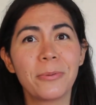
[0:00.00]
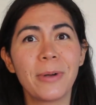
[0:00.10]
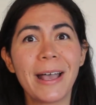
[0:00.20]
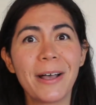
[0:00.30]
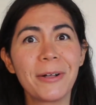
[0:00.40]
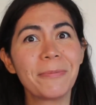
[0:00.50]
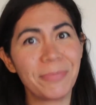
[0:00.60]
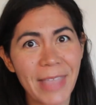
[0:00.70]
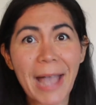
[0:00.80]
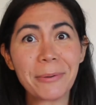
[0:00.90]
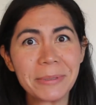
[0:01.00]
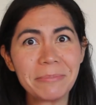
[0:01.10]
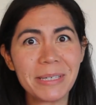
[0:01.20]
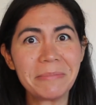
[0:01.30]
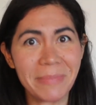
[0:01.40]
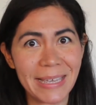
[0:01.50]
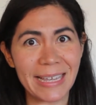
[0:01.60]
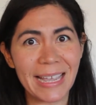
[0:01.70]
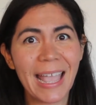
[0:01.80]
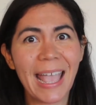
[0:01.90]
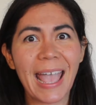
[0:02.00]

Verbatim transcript: Well, that would be me,